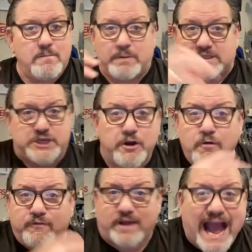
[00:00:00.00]
But
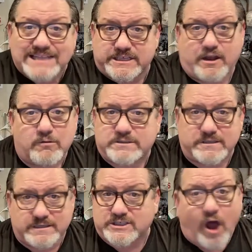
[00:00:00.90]
you've got to go
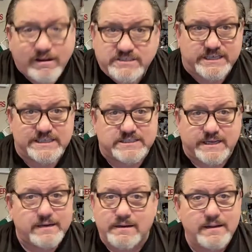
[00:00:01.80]
into this all
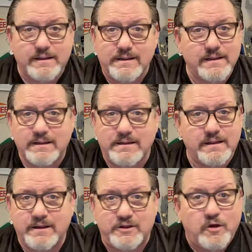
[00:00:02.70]
season.
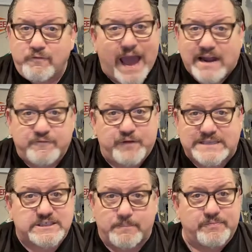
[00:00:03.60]
You've got to
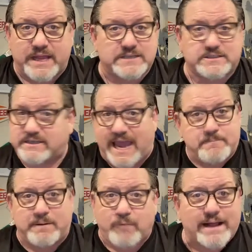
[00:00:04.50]
fix some things.
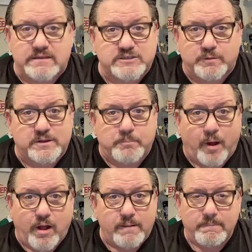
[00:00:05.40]
Can't be reckless with the
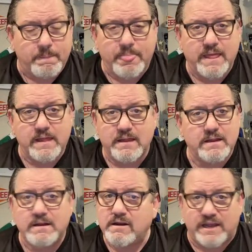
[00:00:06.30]
ball.
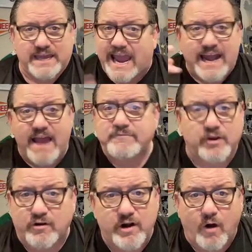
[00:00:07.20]
You can't have
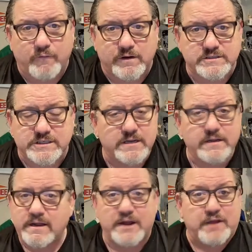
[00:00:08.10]
turnovers,
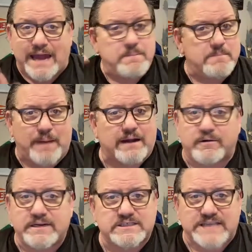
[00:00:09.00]
and you got to be better
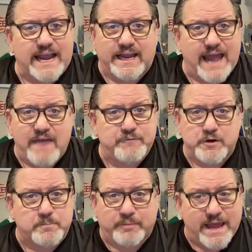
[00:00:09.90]
in the second half in
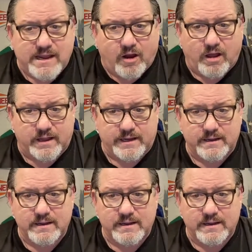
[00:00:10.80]
your play calling.